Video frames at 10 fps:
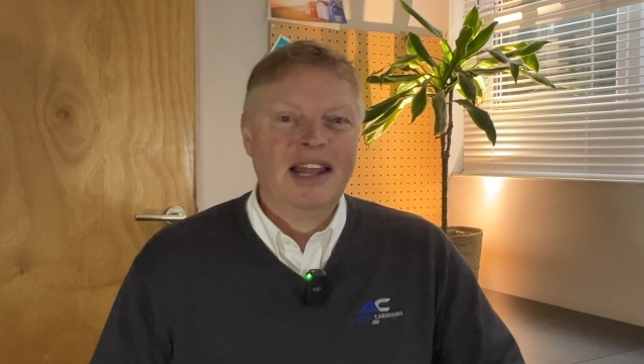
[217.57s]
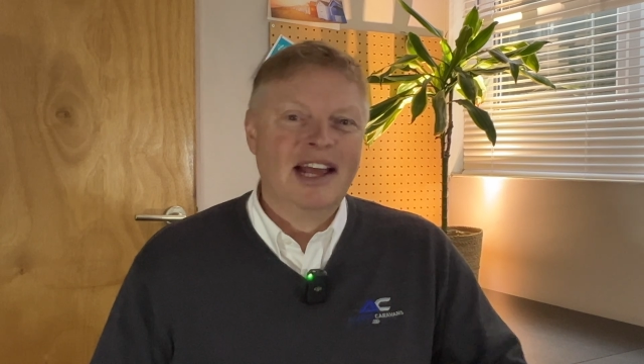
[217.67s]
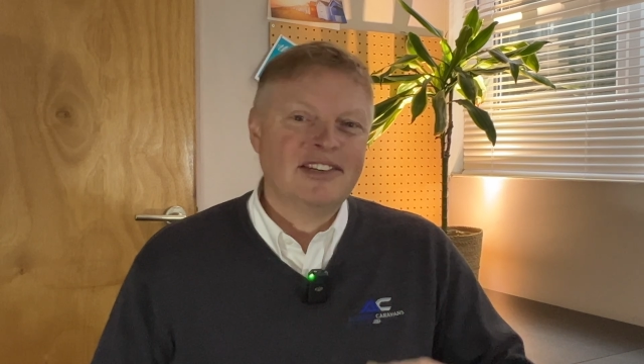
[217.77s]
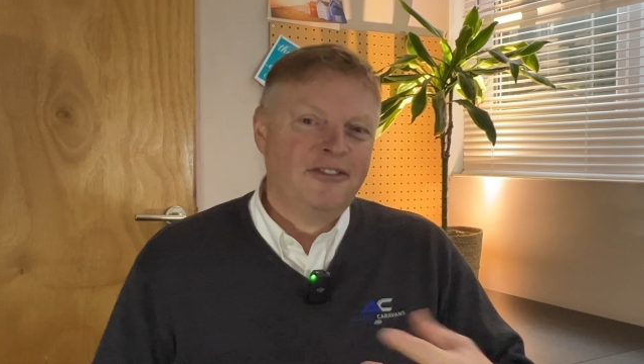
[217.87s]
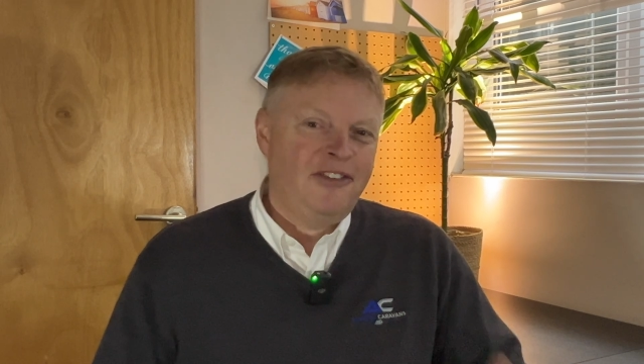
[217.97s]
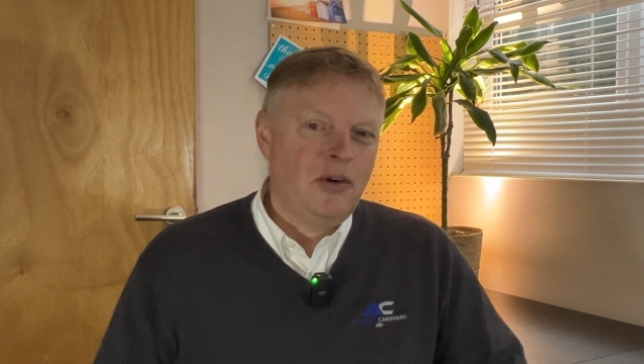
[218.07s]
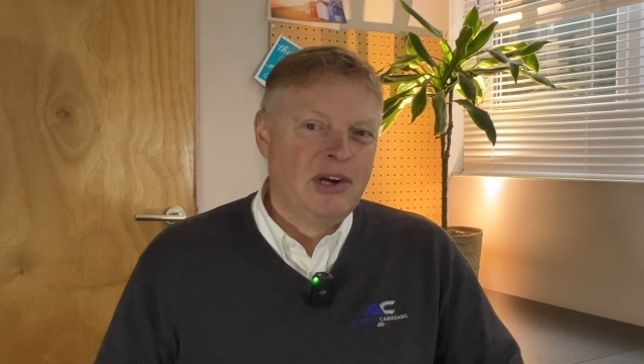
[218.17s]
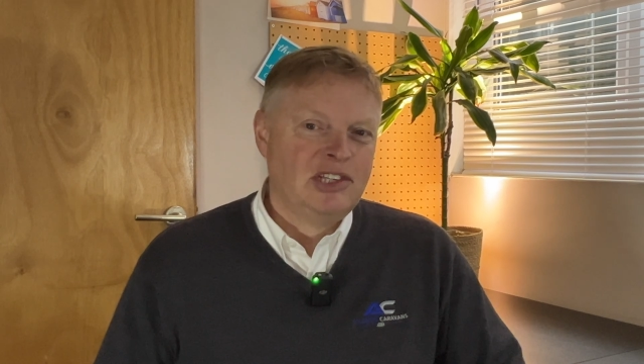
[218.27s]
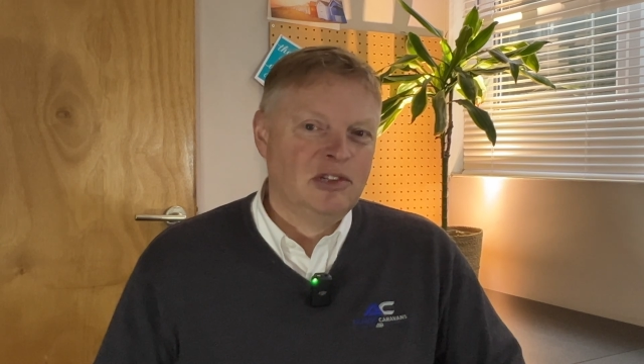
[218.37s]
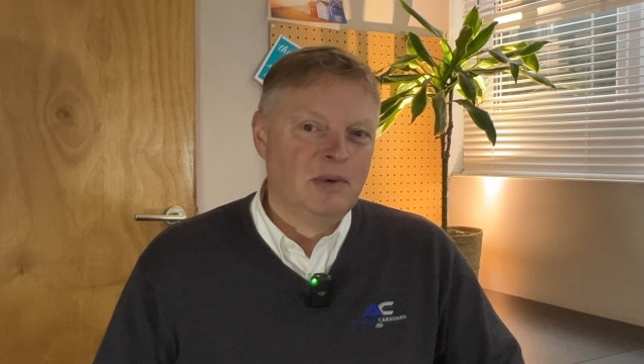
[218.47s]
There's a few
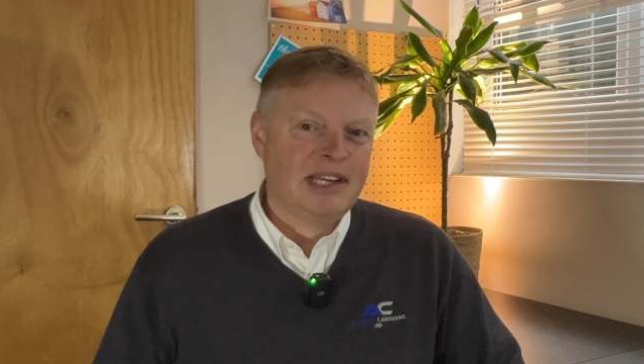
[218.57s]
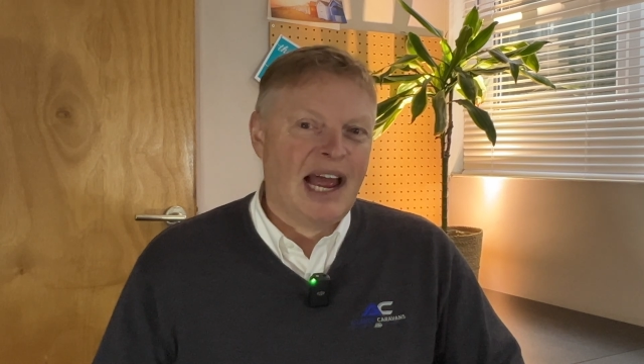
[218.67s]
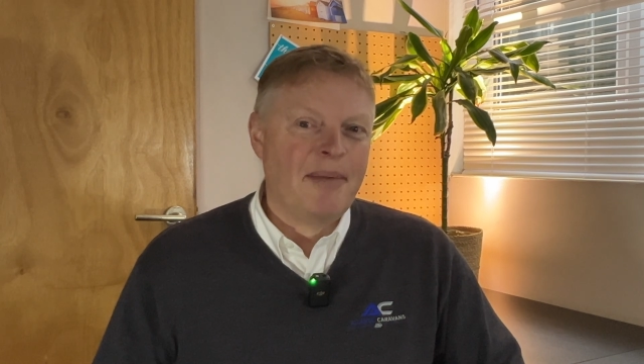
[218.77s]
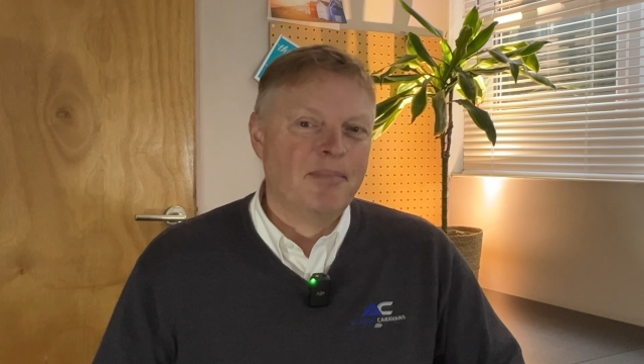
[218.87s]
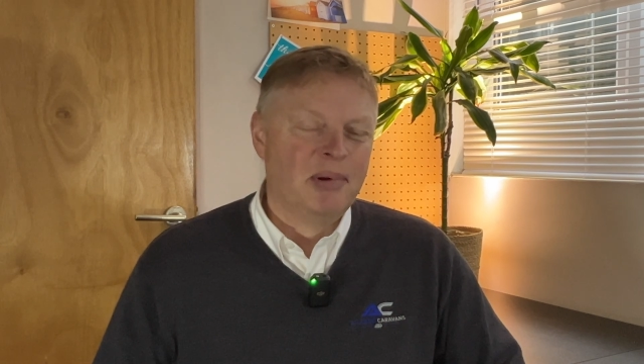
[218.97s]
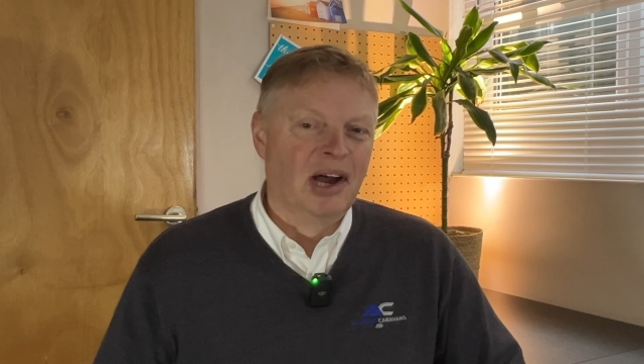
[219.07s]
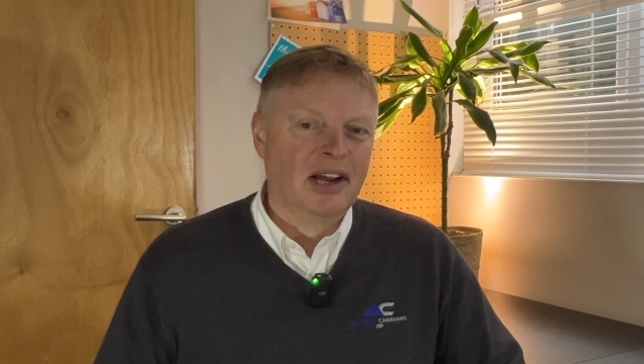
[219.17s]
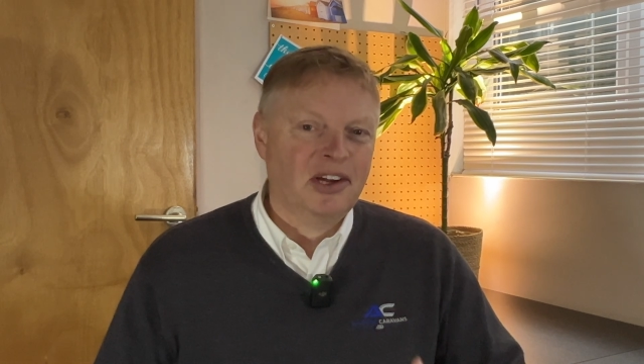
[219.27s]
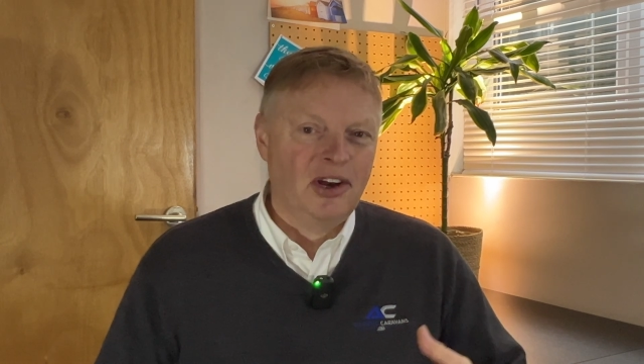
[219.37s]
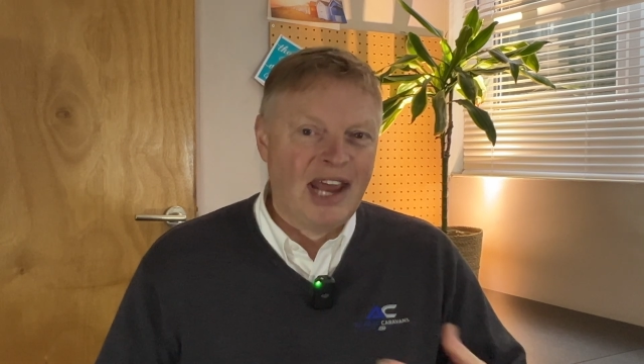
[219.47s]
issues with damp, but a
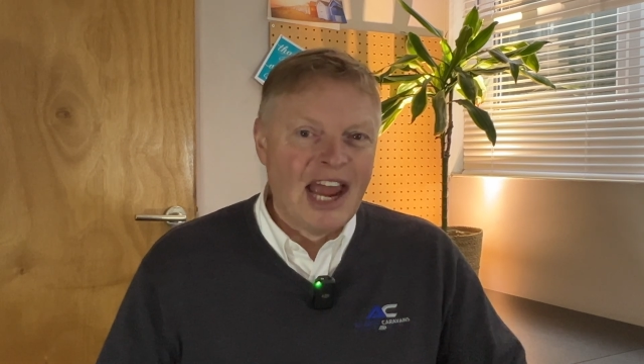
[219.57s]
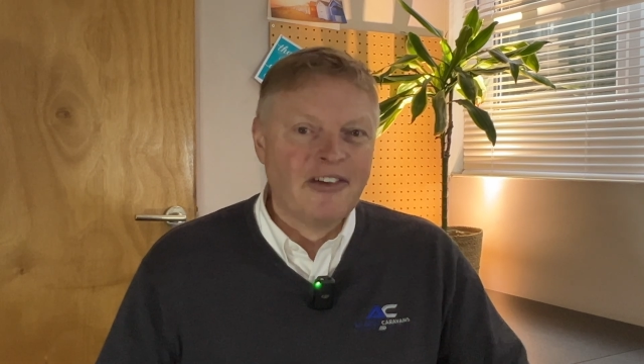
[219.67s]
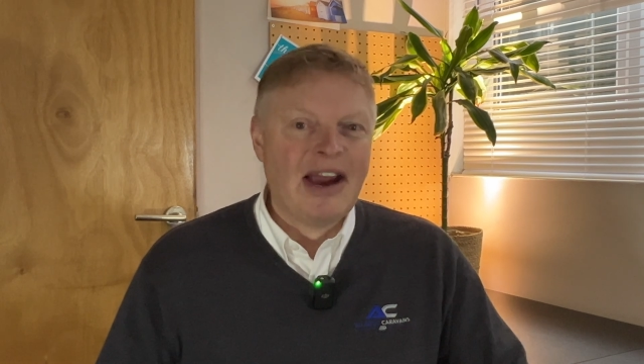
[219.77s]
good air